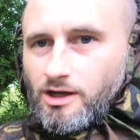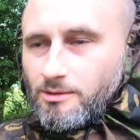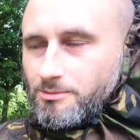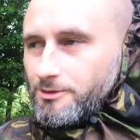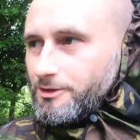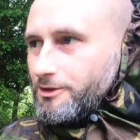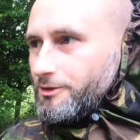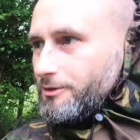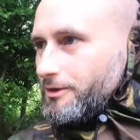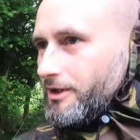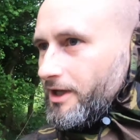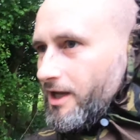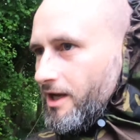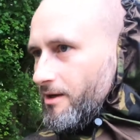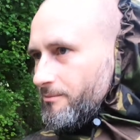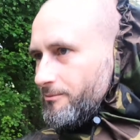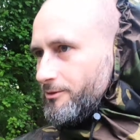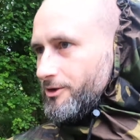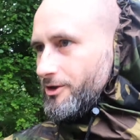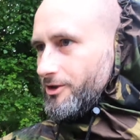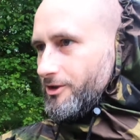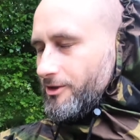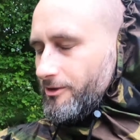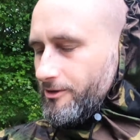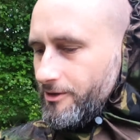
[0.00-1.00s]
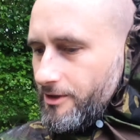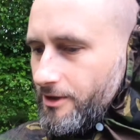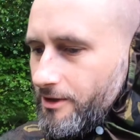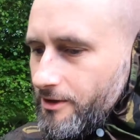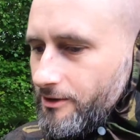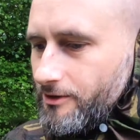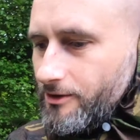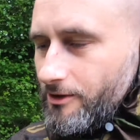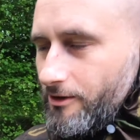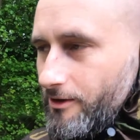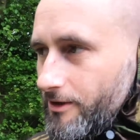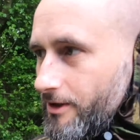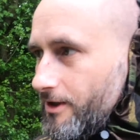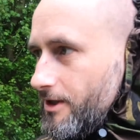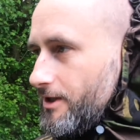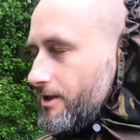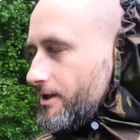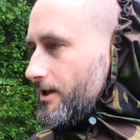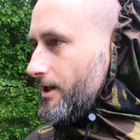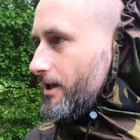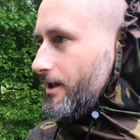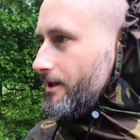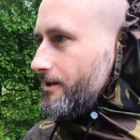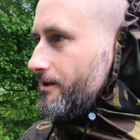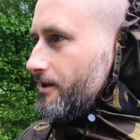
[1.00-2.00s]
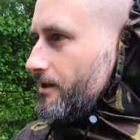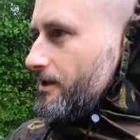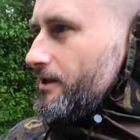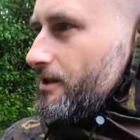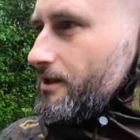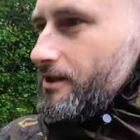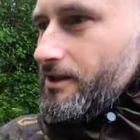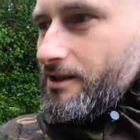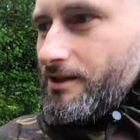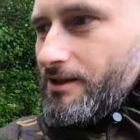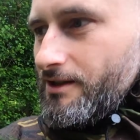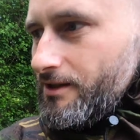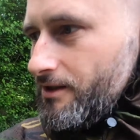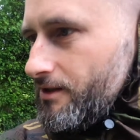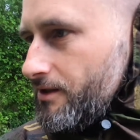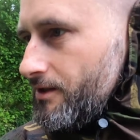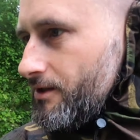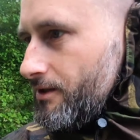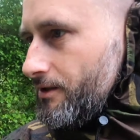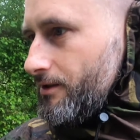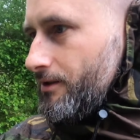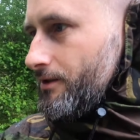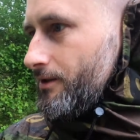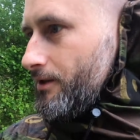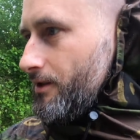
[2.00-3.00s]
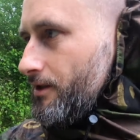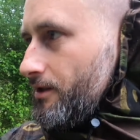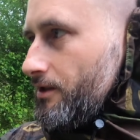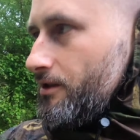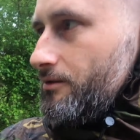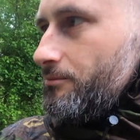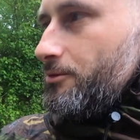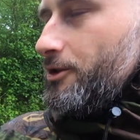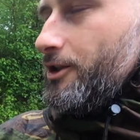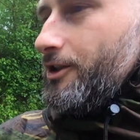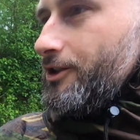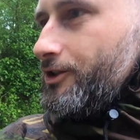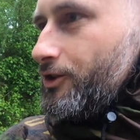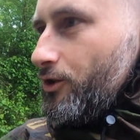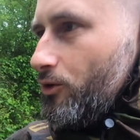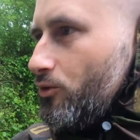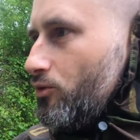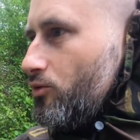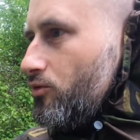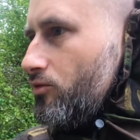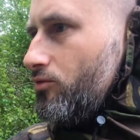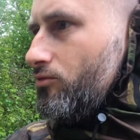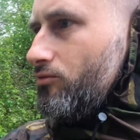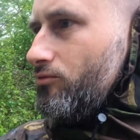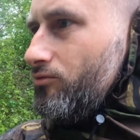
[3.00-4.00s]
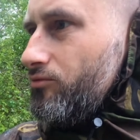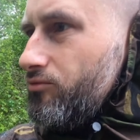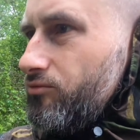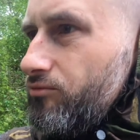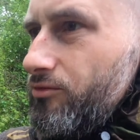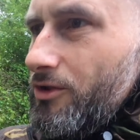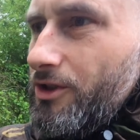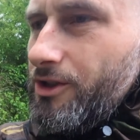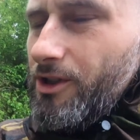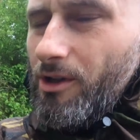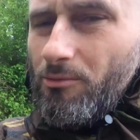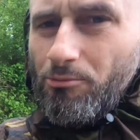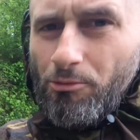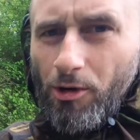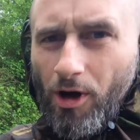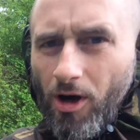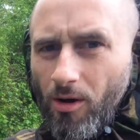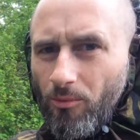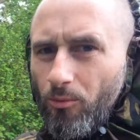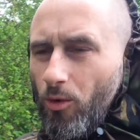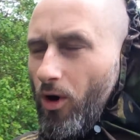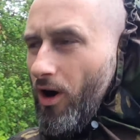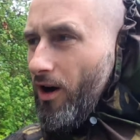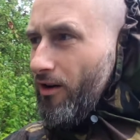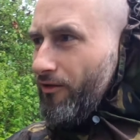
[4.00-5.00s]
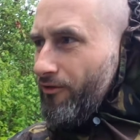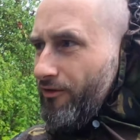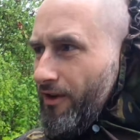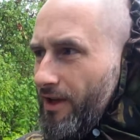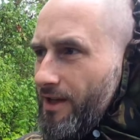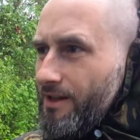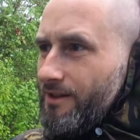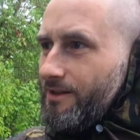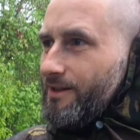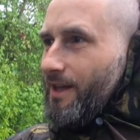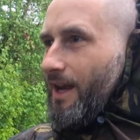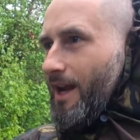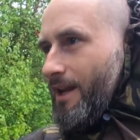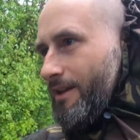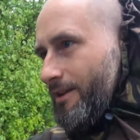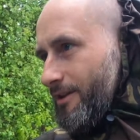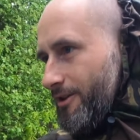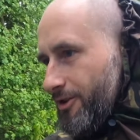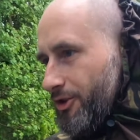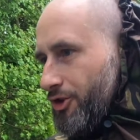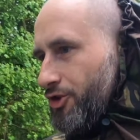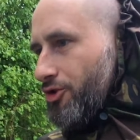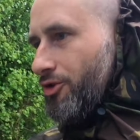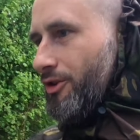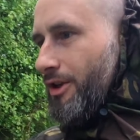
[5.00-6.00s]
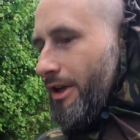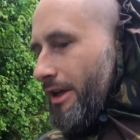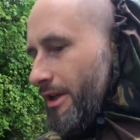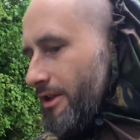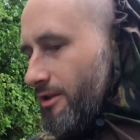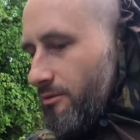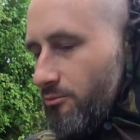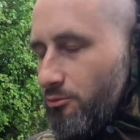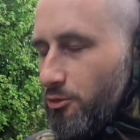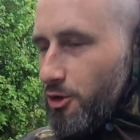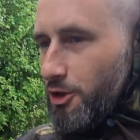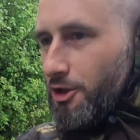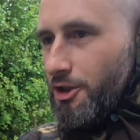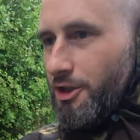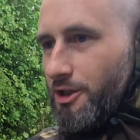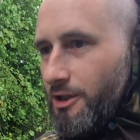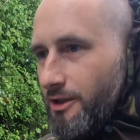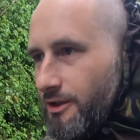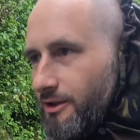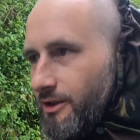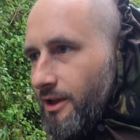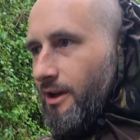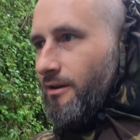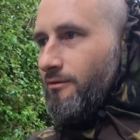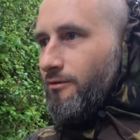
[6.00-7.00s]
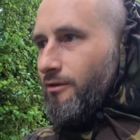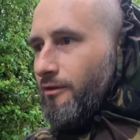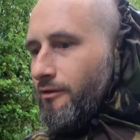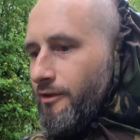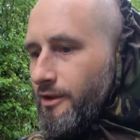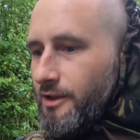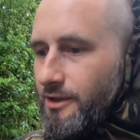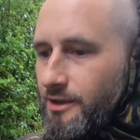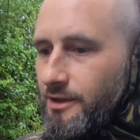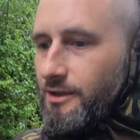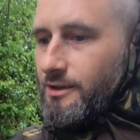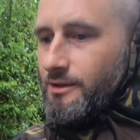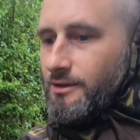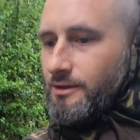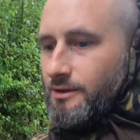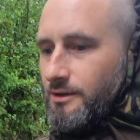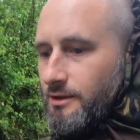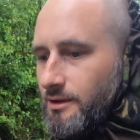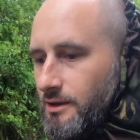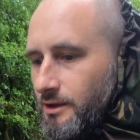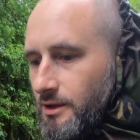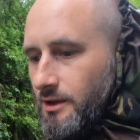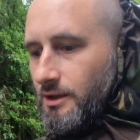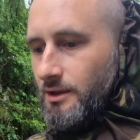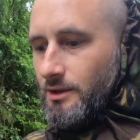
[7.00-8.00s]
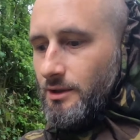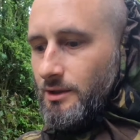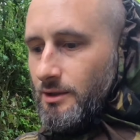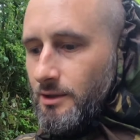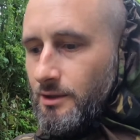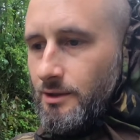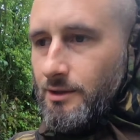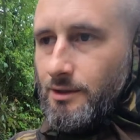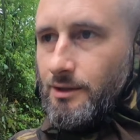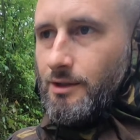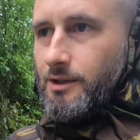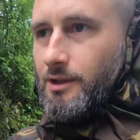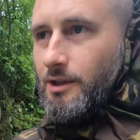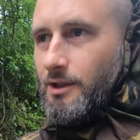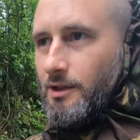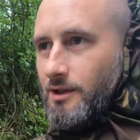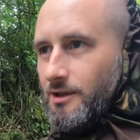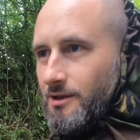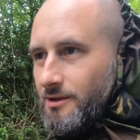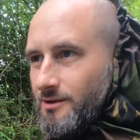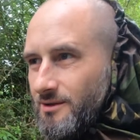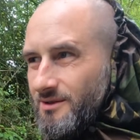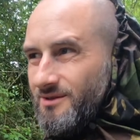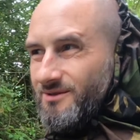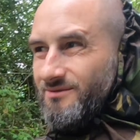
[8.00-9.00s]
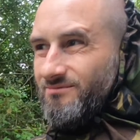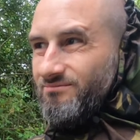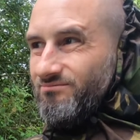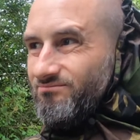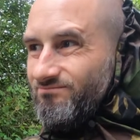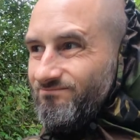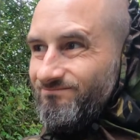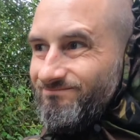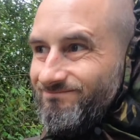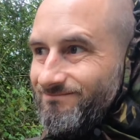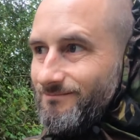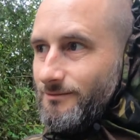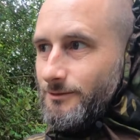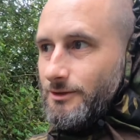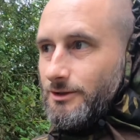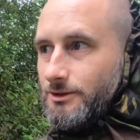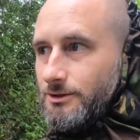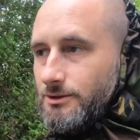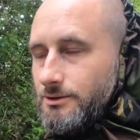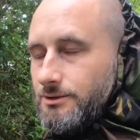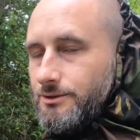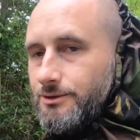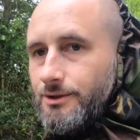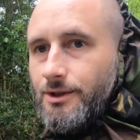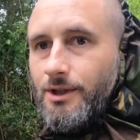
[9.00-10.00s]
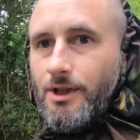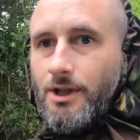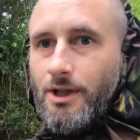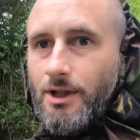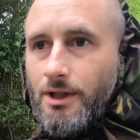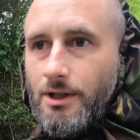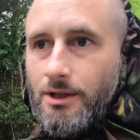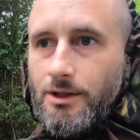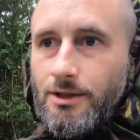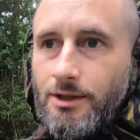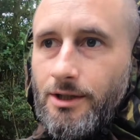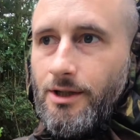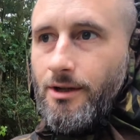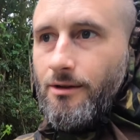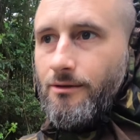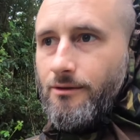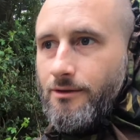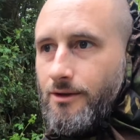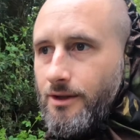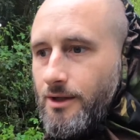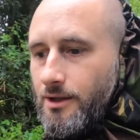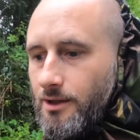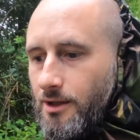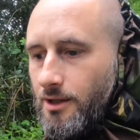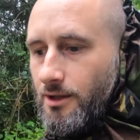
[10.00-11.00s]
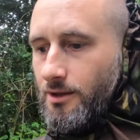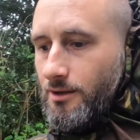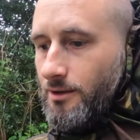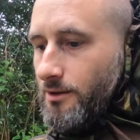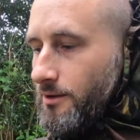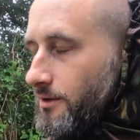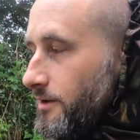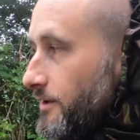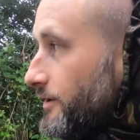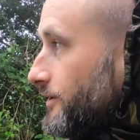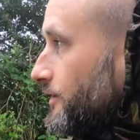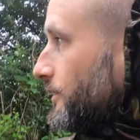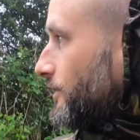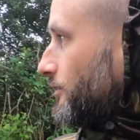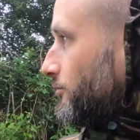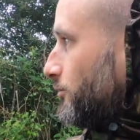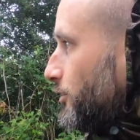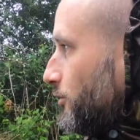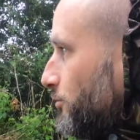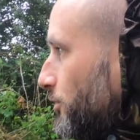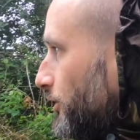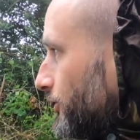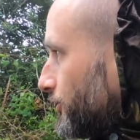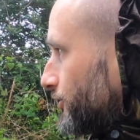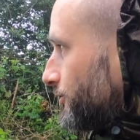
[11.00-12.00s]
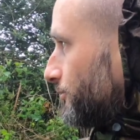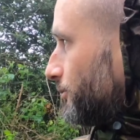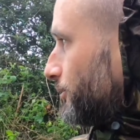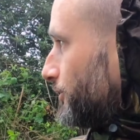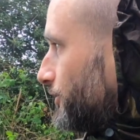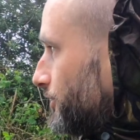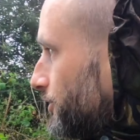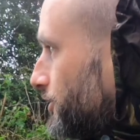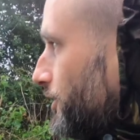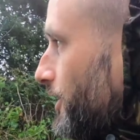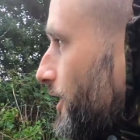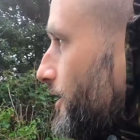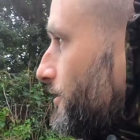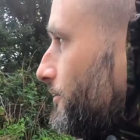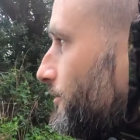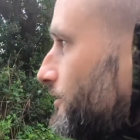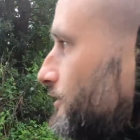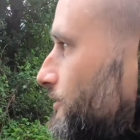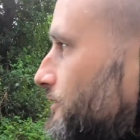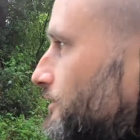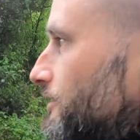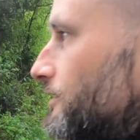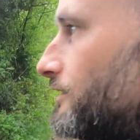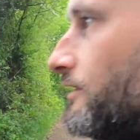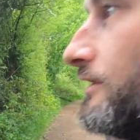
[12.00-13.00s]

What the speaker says: up and do a camp just on the side of this lane. But it's all, there's like barbed wire fence and there's trees and bushes and everything, so nah, I don't think it's going to be possible. It's a shame, because